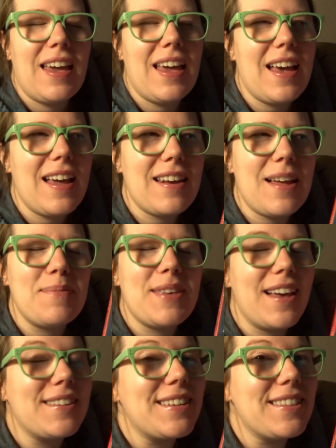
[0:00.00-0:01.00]
And I'm
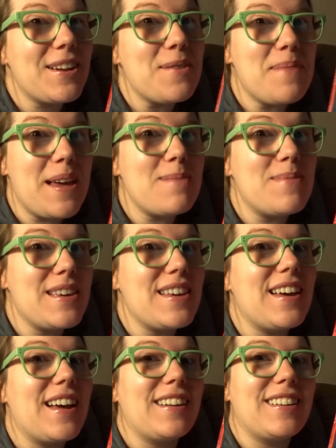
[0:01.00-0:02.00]
guessing there may
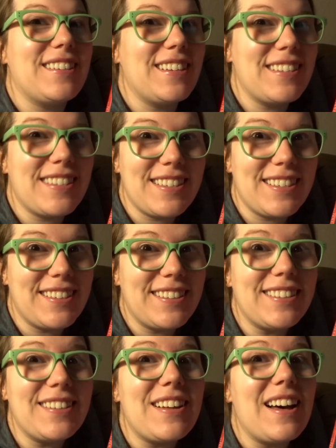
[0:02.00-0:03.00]
be an
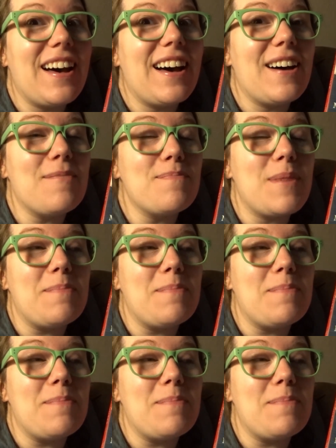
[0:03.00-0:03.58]
additional um,